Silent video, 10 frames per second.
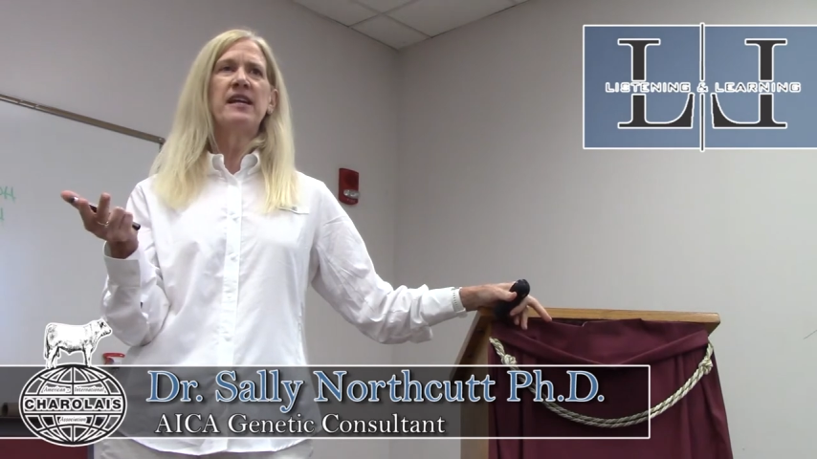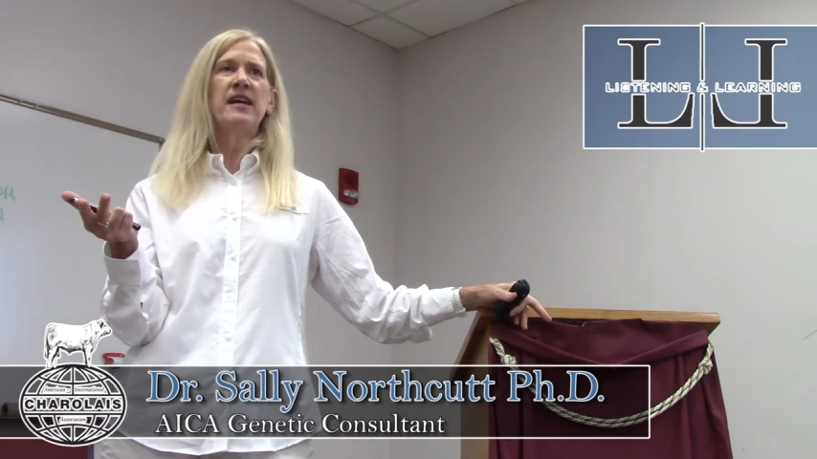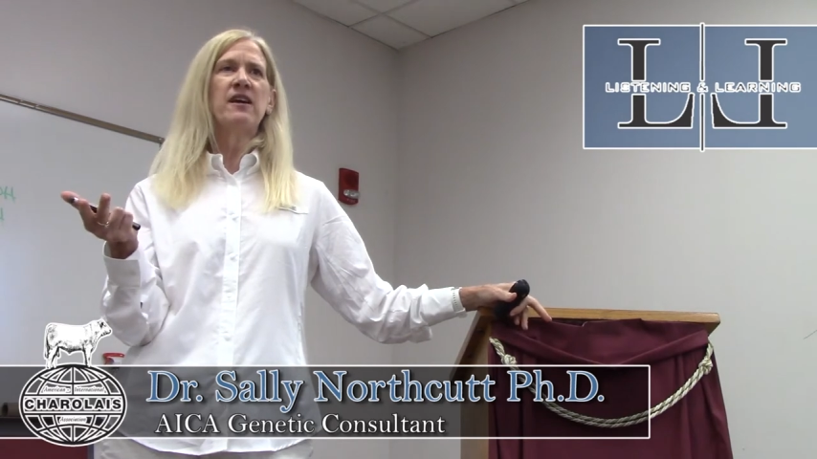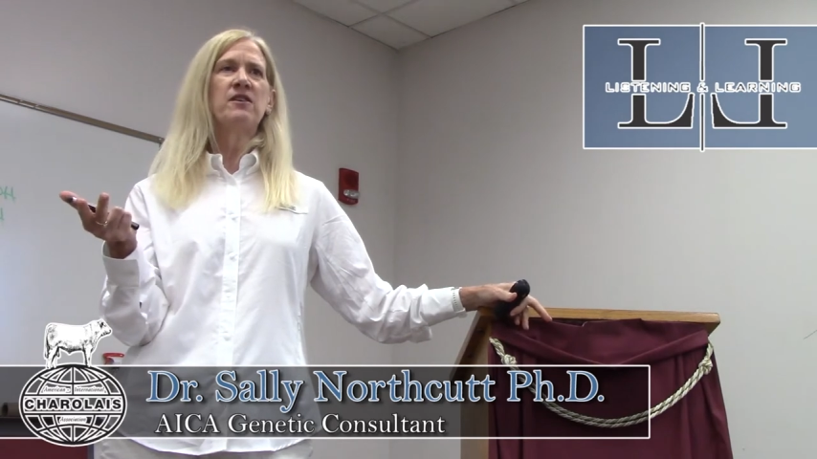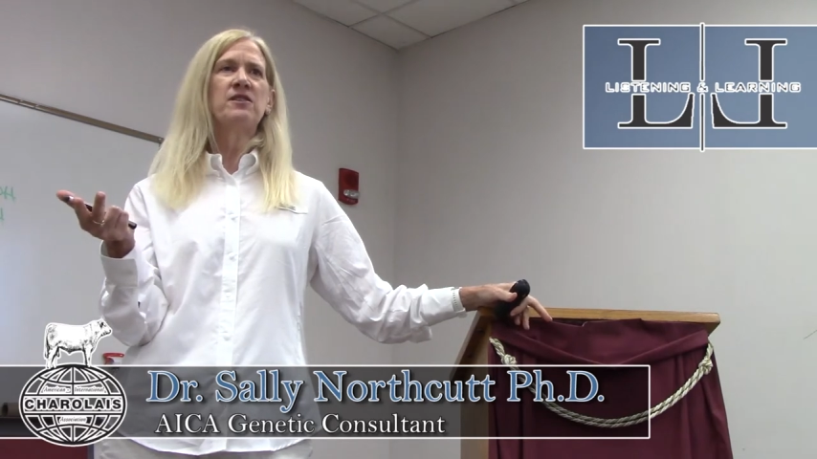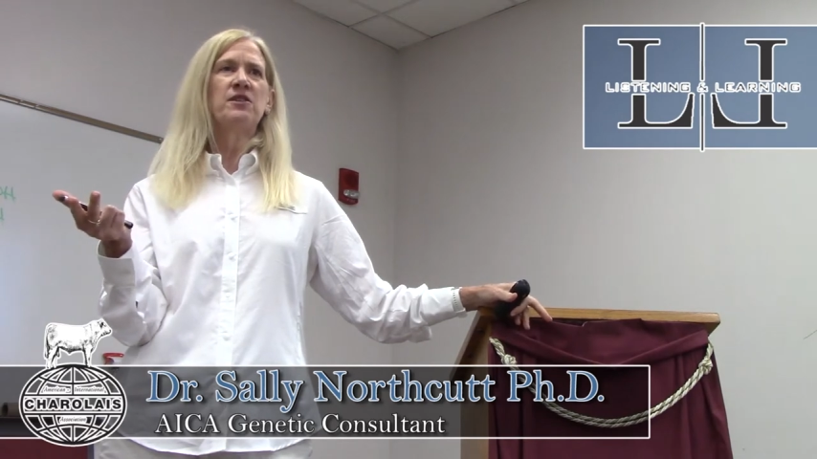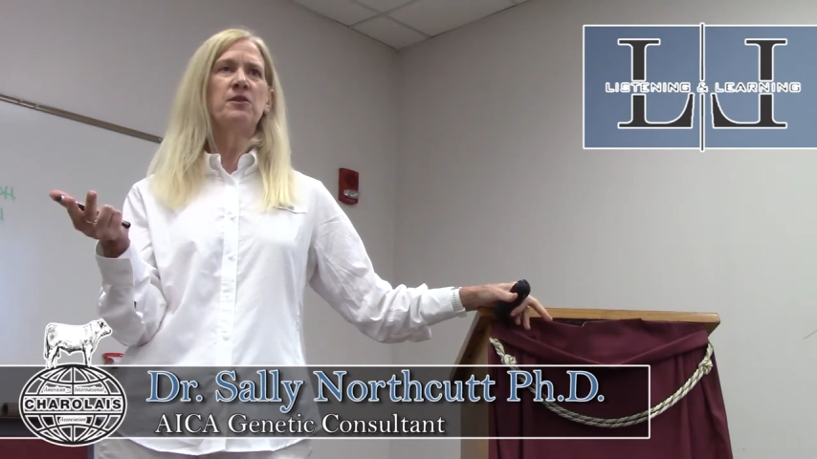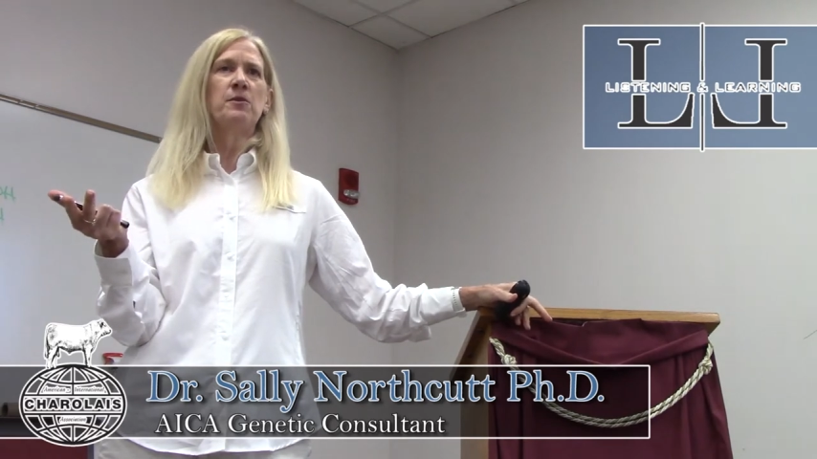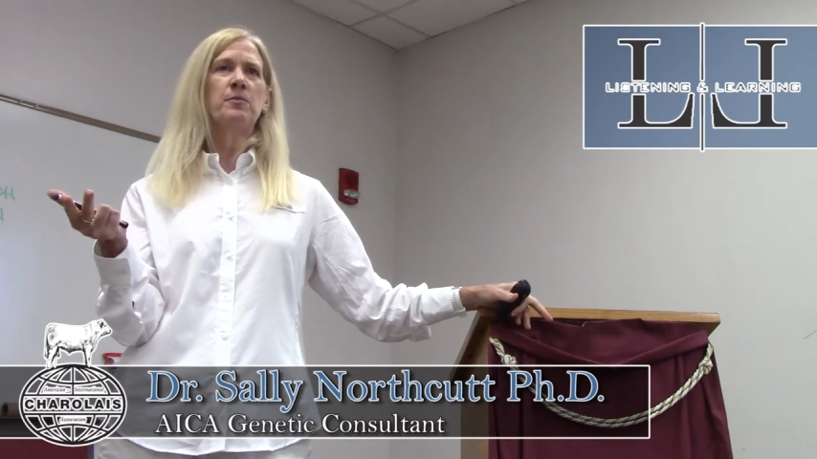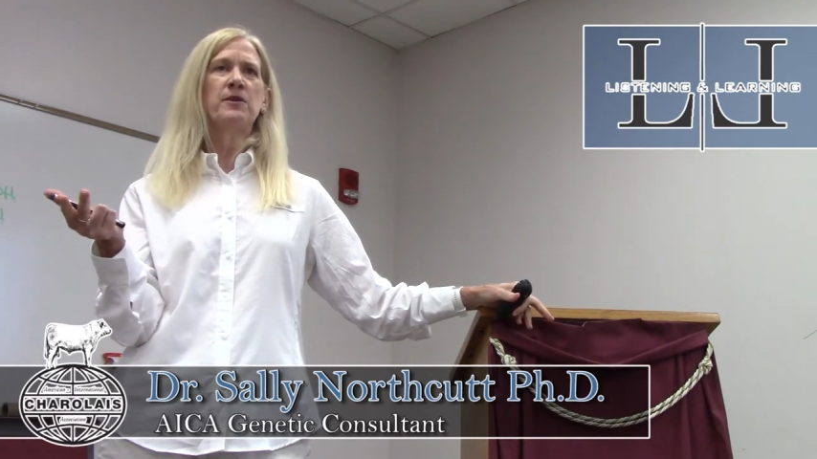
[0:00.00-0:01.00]
now
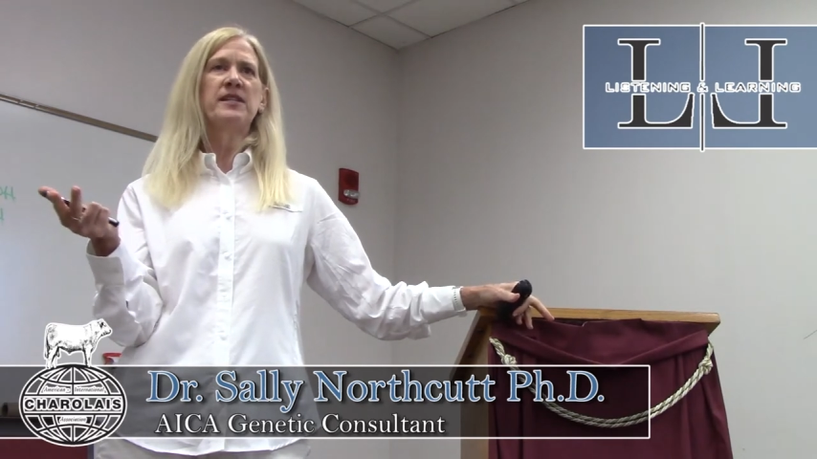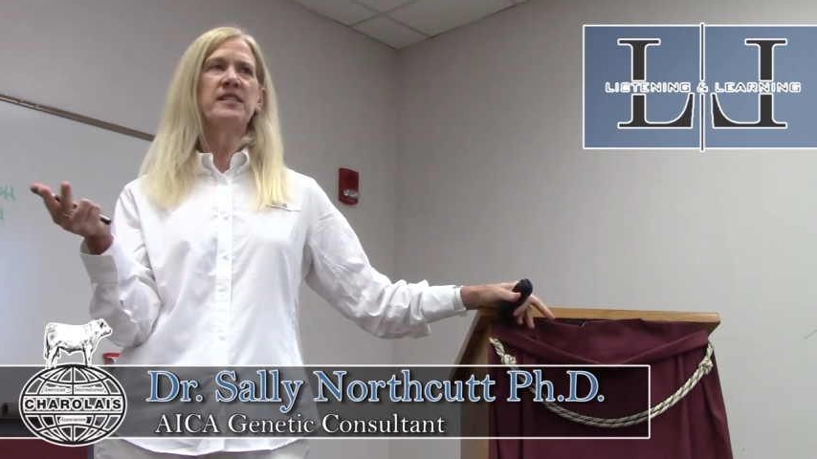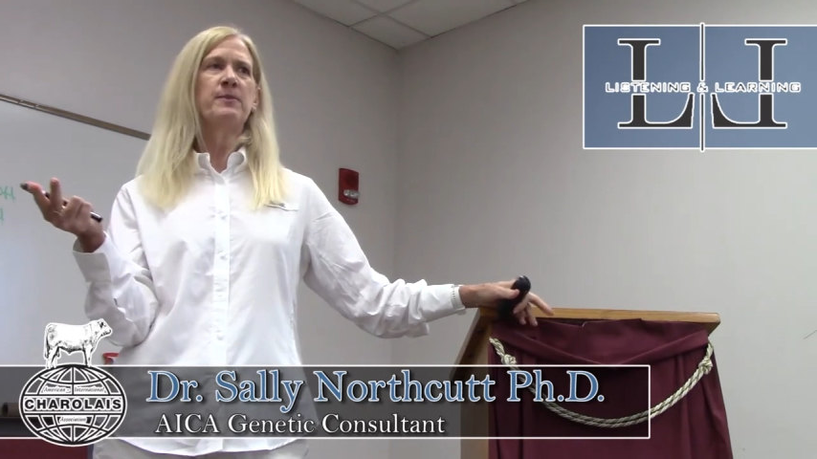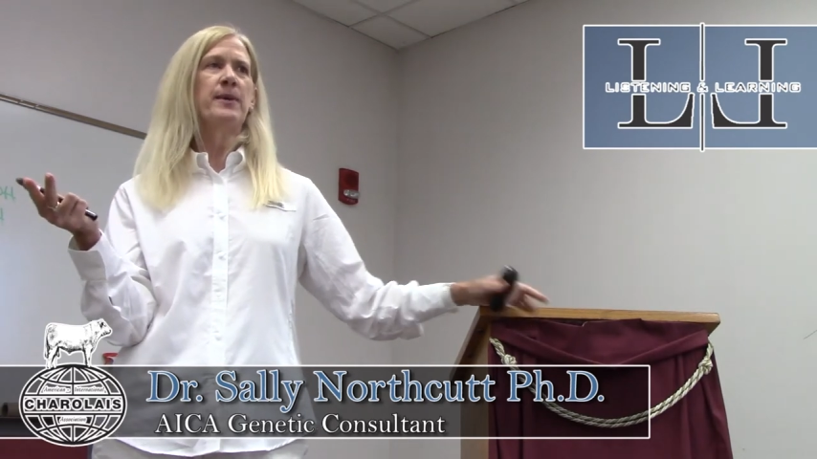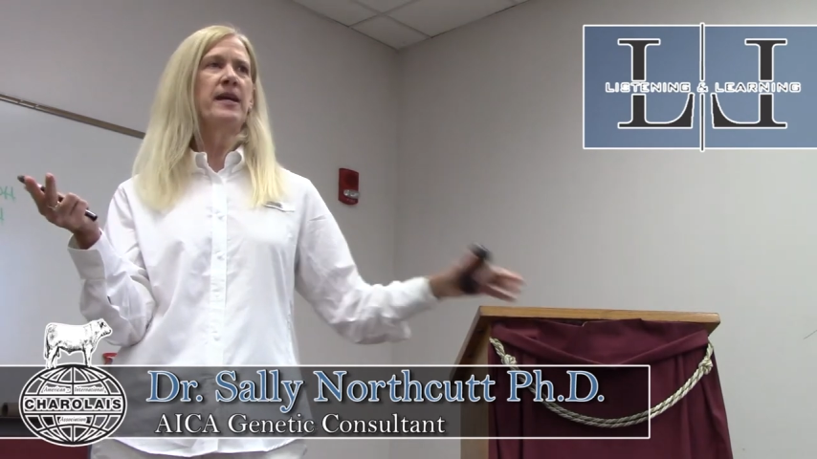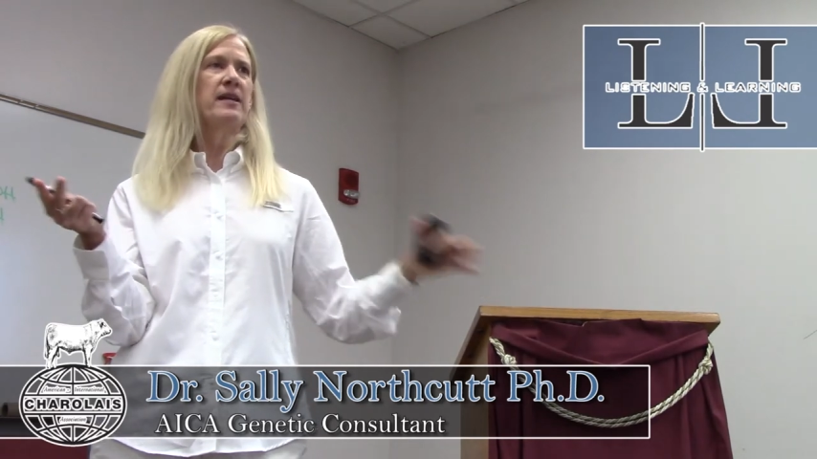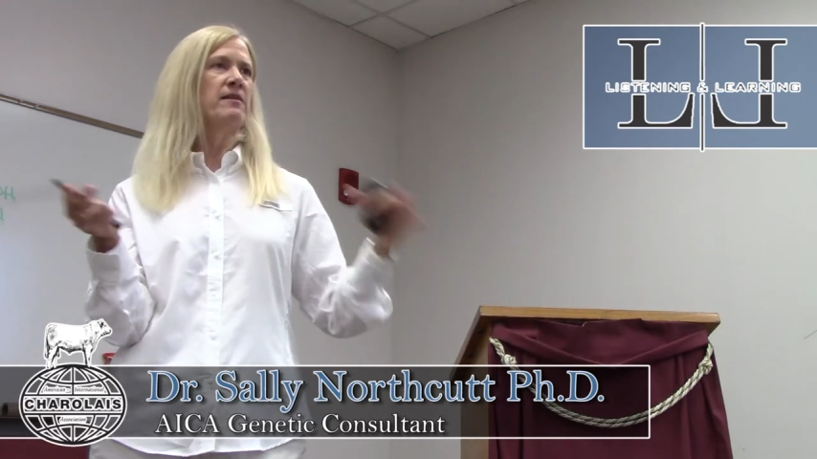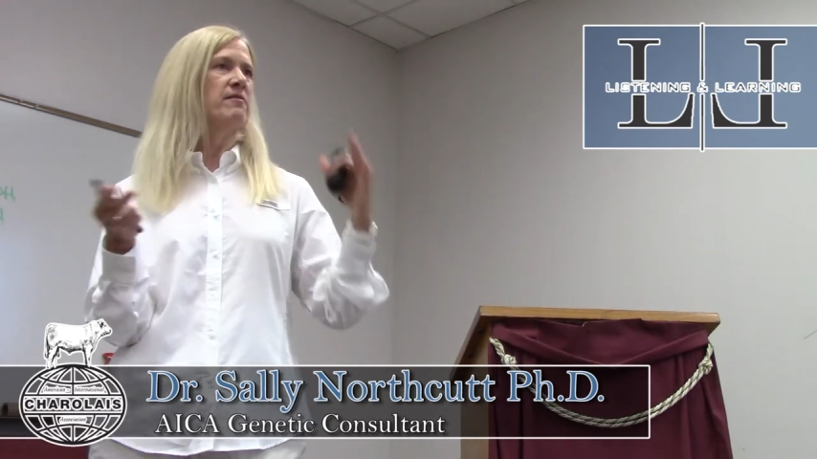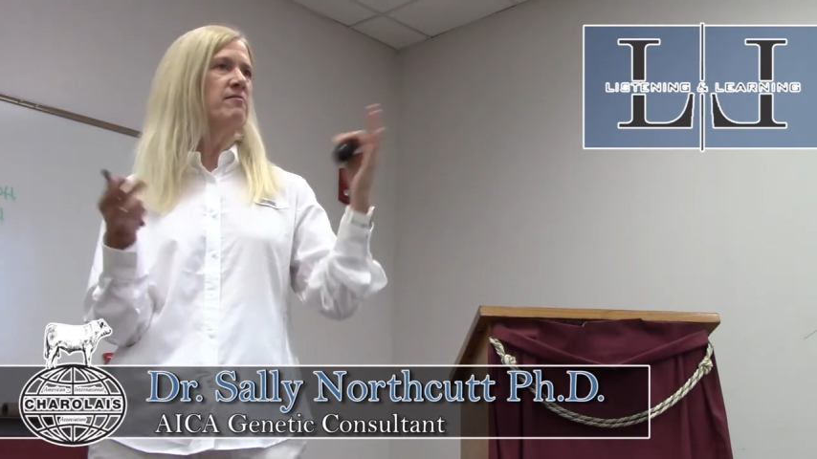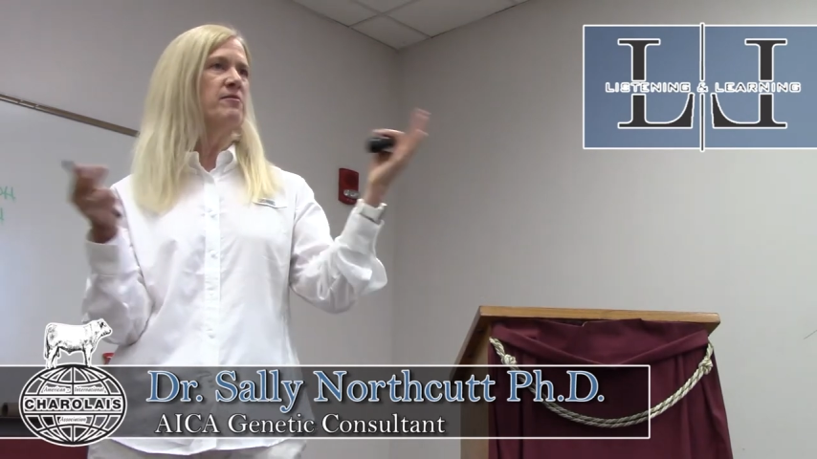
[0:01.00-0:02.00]
to participate
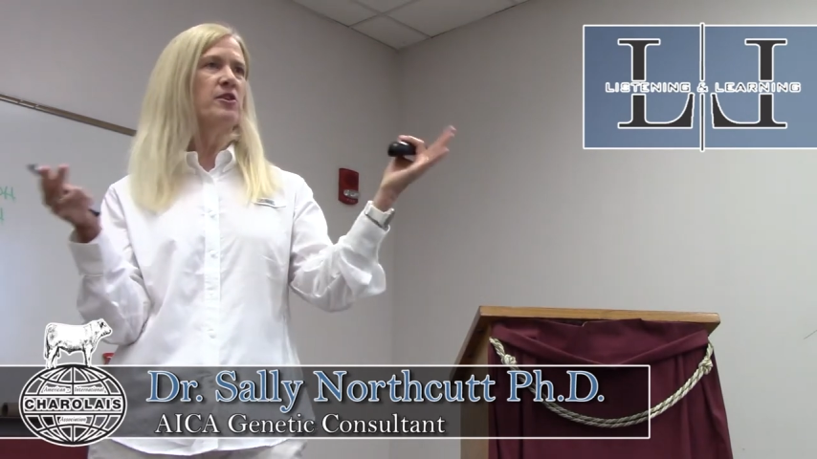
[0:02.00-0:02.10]
in